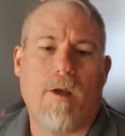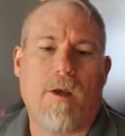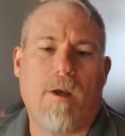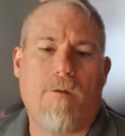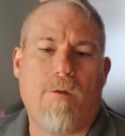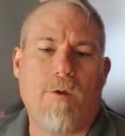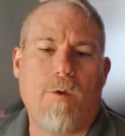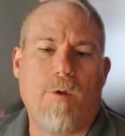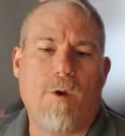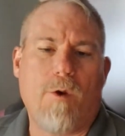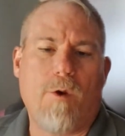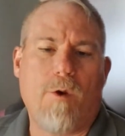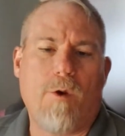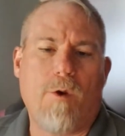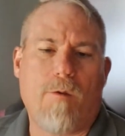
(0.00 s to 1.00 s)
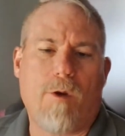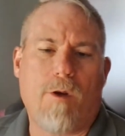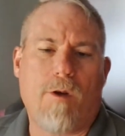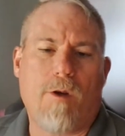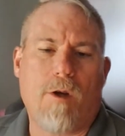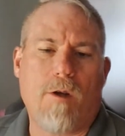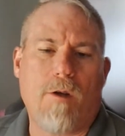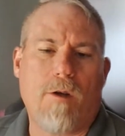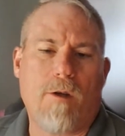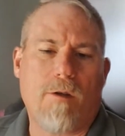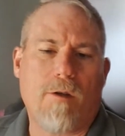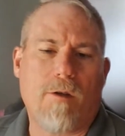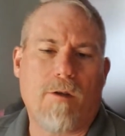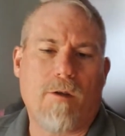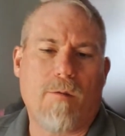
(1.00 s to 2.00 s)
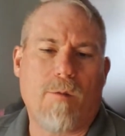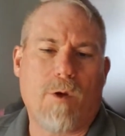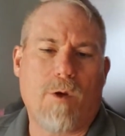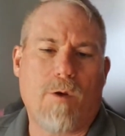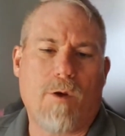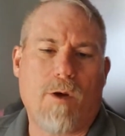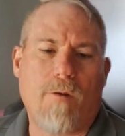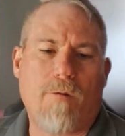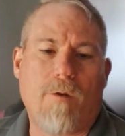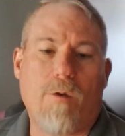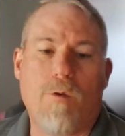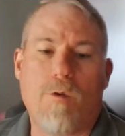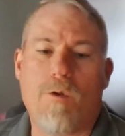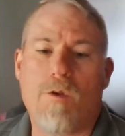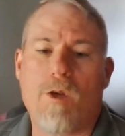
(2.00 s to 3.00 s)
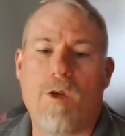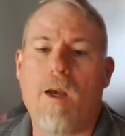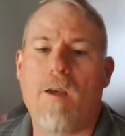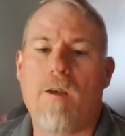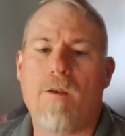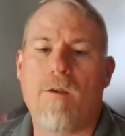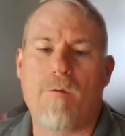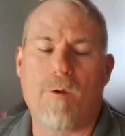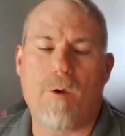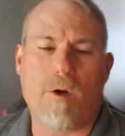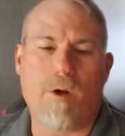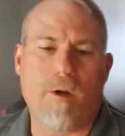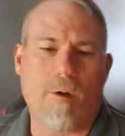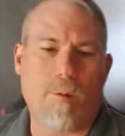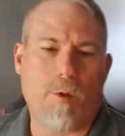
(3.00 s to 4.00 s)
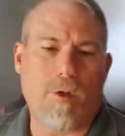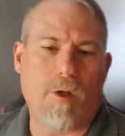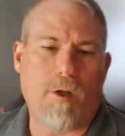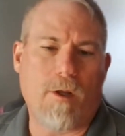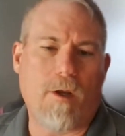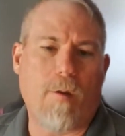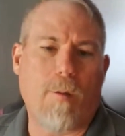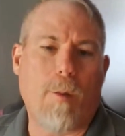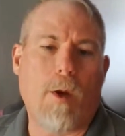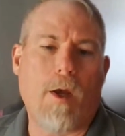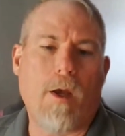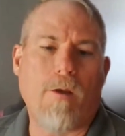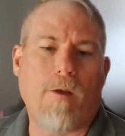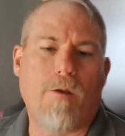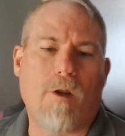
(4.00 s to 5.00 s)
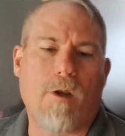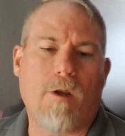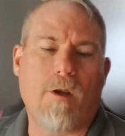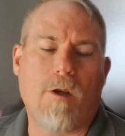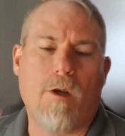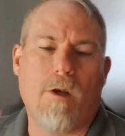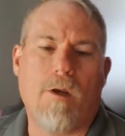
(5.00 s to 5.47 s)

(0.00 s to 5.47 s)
If you have a redundant system where you have two sized for 100% of the capacity,